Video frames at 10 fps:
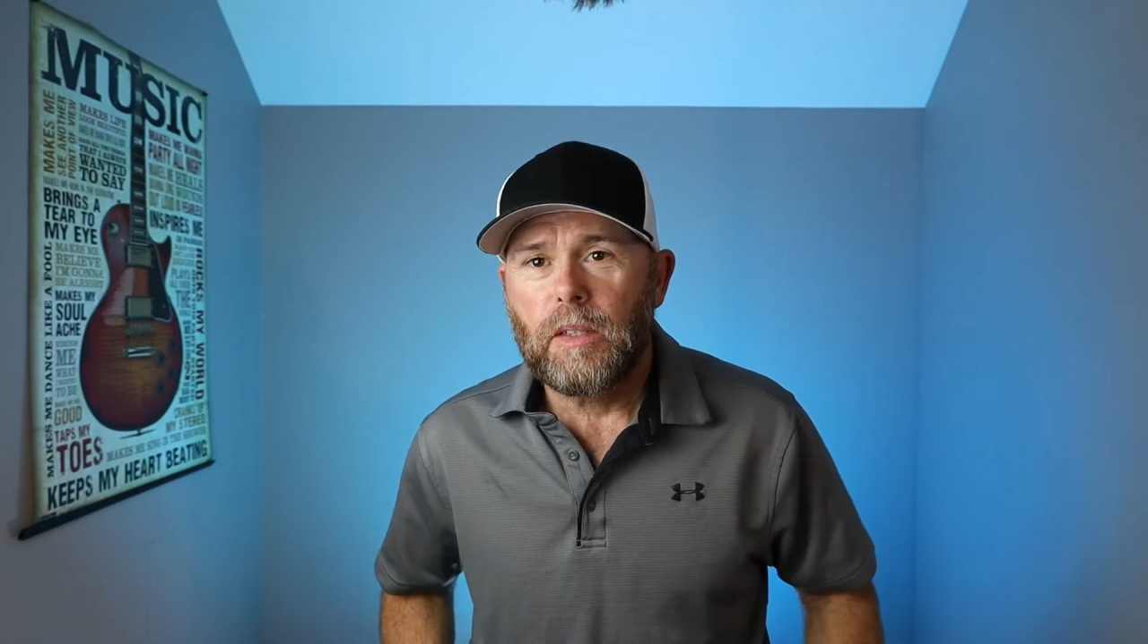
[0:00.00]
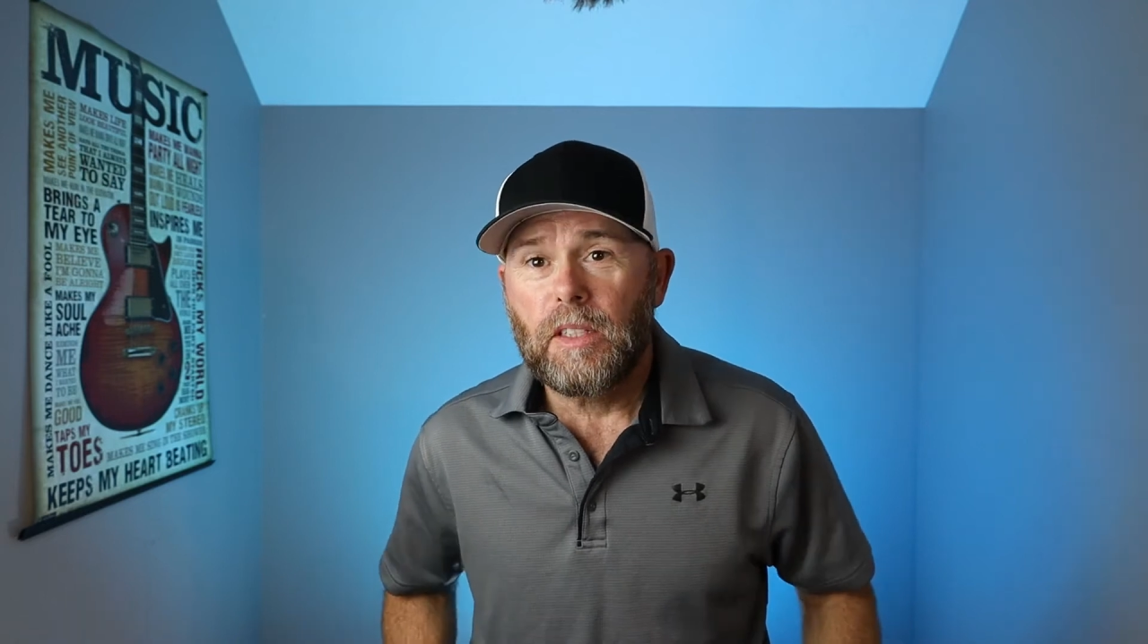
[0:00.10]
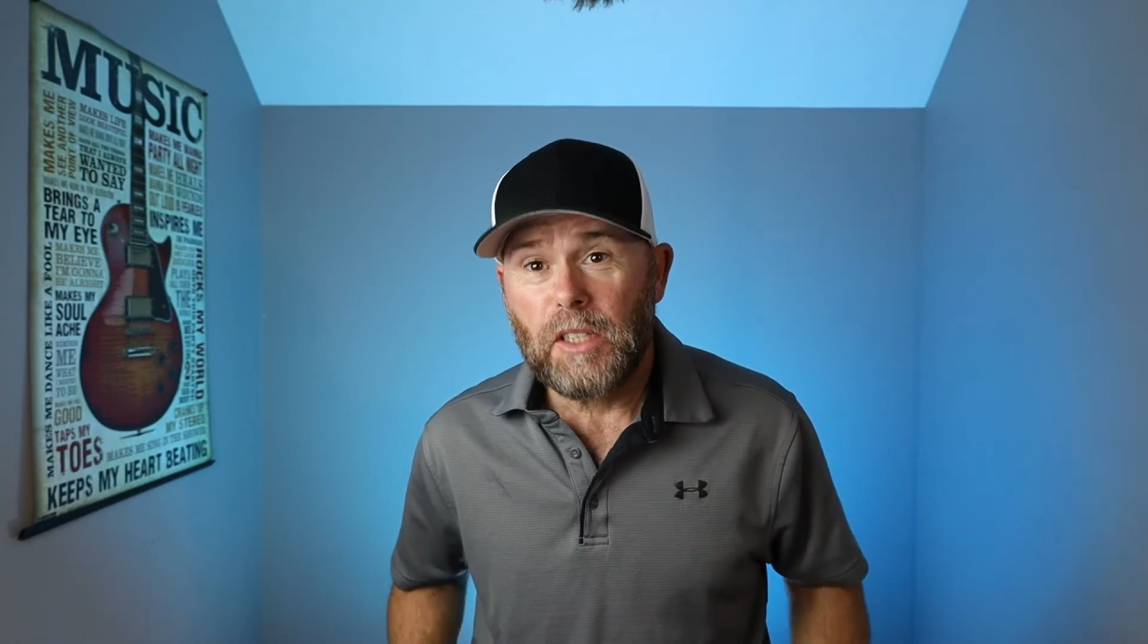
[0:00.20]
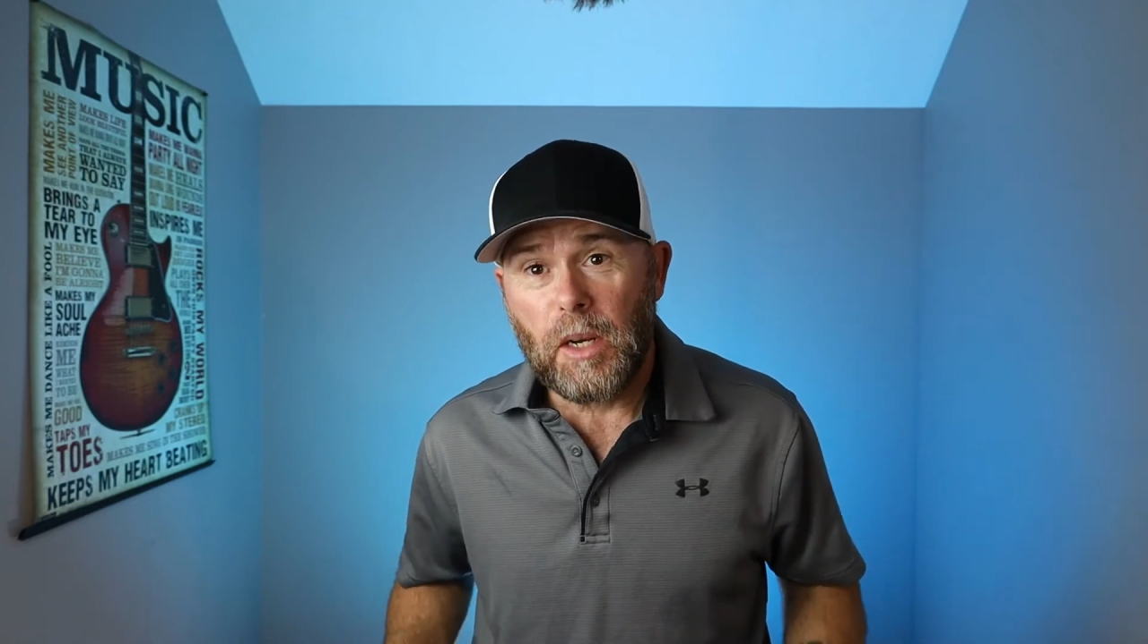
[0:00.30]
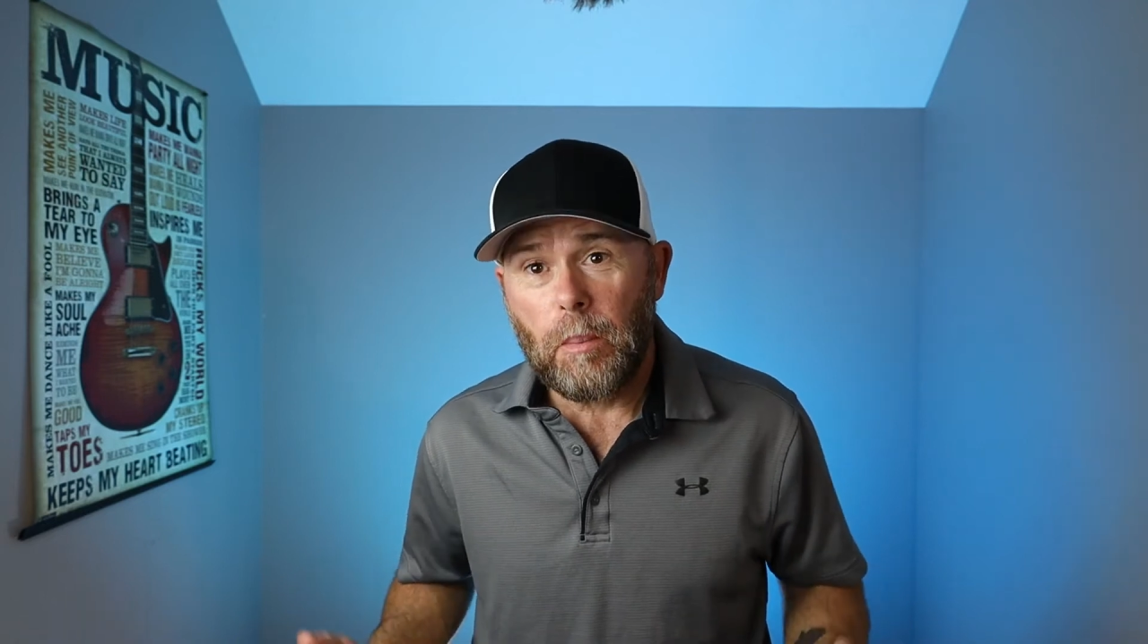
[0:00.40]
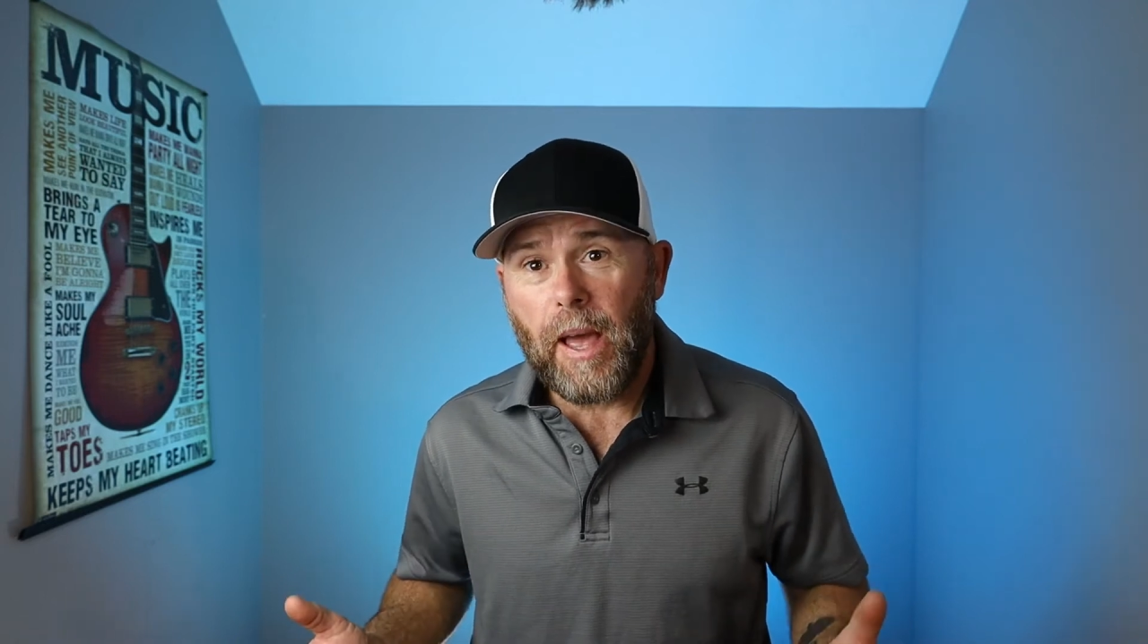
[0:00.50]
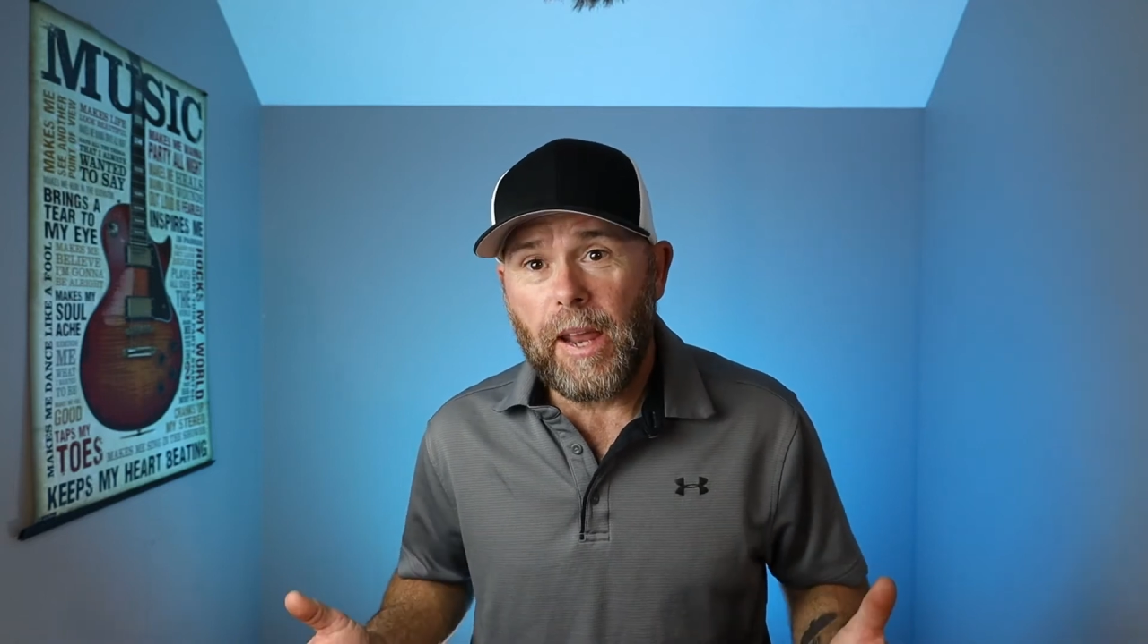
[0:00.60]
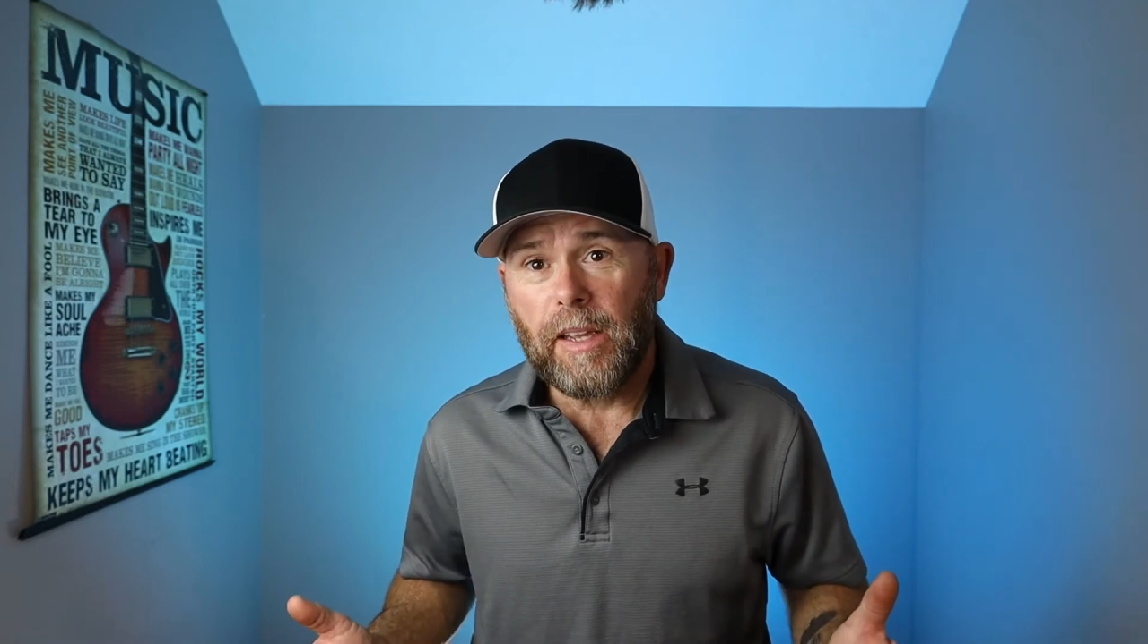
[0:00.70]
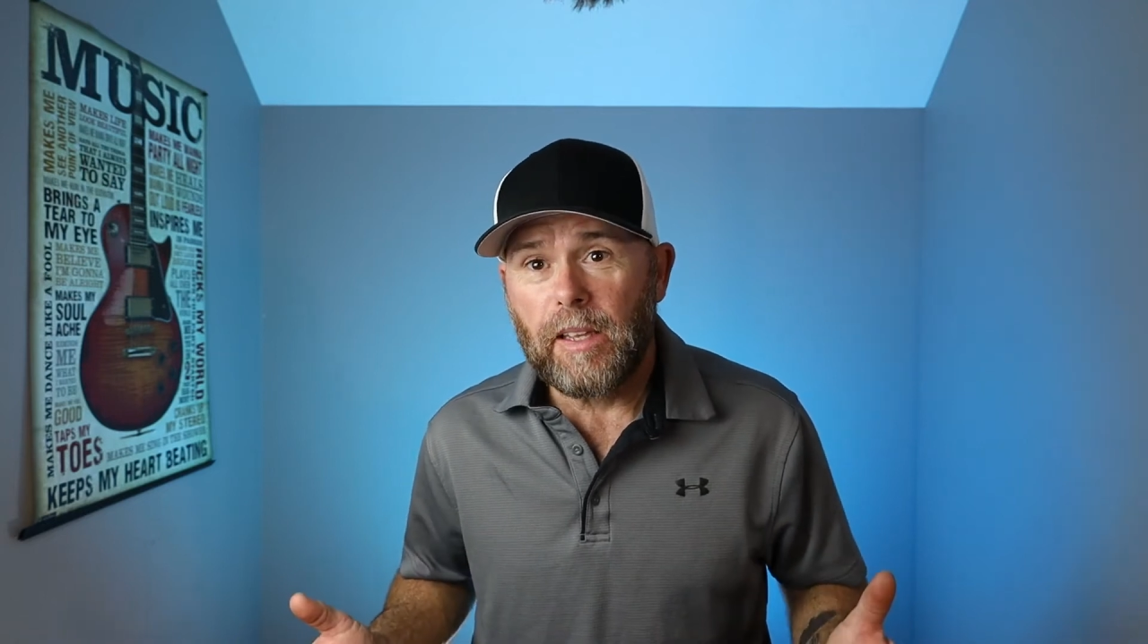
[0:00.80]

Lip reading: Cinematic